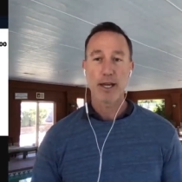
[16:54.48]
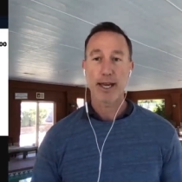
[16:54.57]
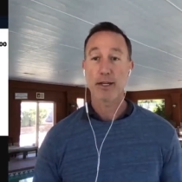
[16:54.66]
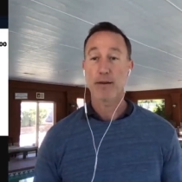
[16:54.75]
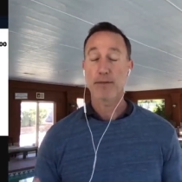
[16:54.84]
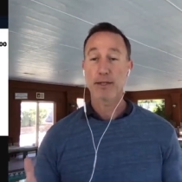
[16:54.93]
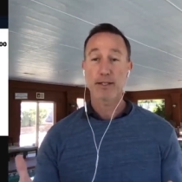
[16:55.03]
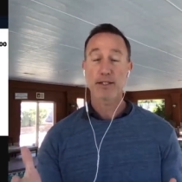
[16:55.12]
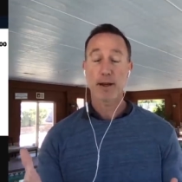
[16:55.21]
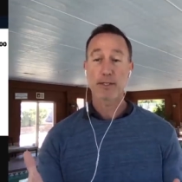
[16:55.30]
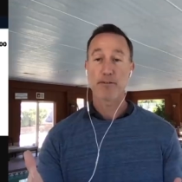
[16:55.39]
And uh, if you like
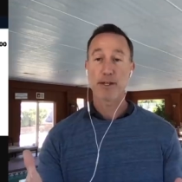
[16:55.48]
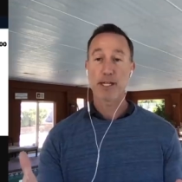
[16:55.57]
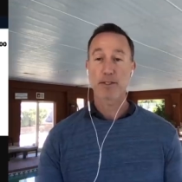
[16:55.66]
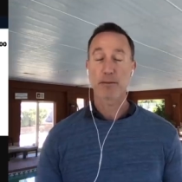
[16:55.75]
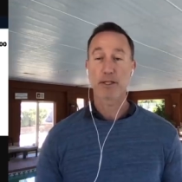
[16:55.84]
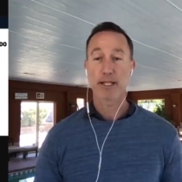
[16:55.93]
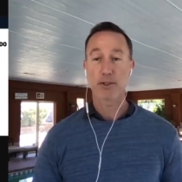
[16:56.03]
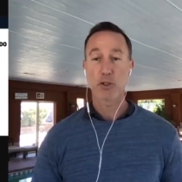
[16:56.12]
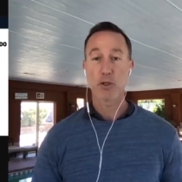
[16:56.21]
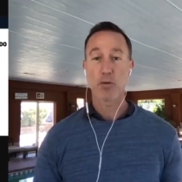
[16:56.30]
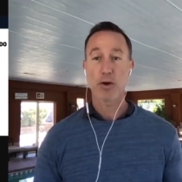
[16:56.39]
these types of videos, I'm going to
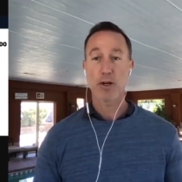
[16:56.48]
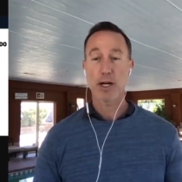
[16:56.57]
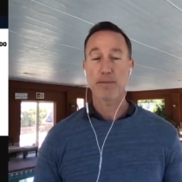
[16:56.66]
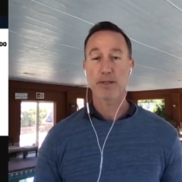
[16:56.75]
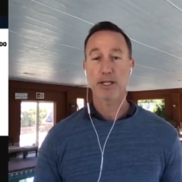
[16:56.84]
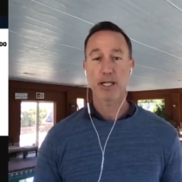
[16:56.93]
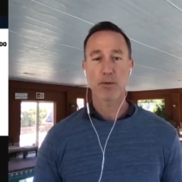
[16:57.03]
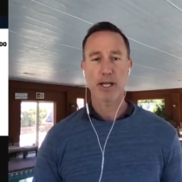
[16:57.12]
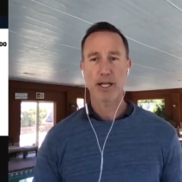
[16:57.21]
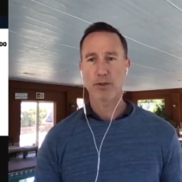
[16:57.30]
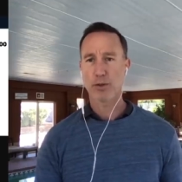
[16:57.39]
link two more up. Uh,
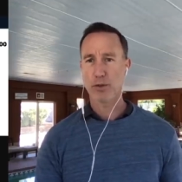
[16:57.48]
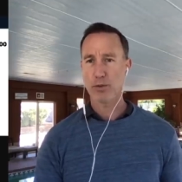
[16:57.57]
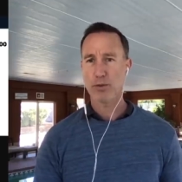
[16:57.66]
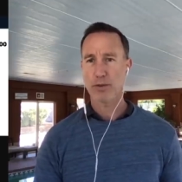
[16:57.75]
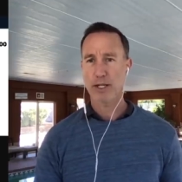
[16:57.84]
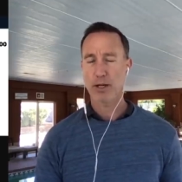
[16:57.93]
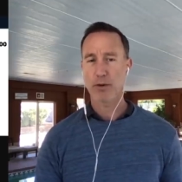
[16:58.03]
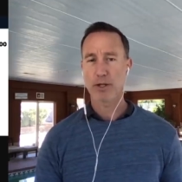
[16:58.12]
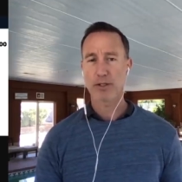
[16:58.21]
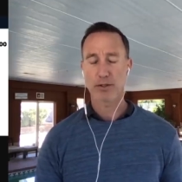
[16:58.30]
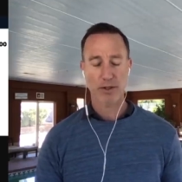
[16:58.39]
we had two that I
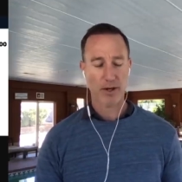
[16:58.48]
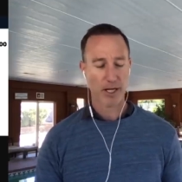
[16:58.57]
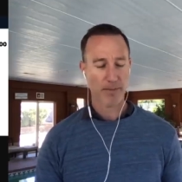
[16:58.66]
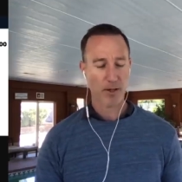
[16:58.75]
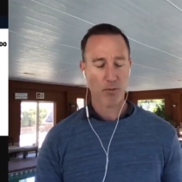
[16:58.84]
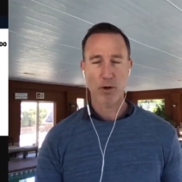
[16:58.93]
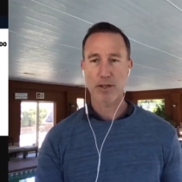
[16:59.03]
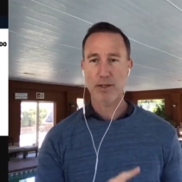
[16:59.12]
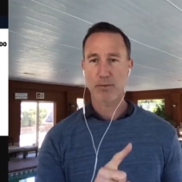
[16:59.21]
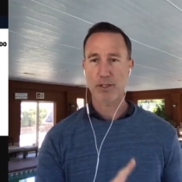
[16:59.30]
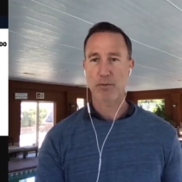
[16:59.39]
wanted to talk about.
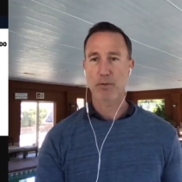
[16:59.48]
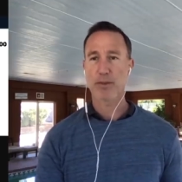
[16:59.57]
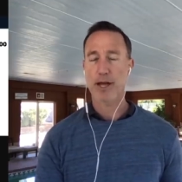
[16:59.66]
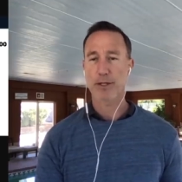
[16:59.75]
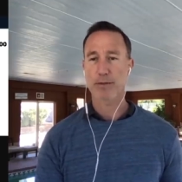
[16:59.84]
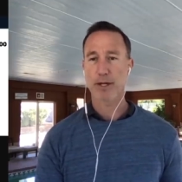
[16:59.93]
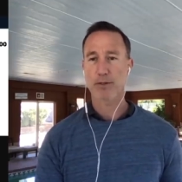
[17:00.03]
One was the one with Alex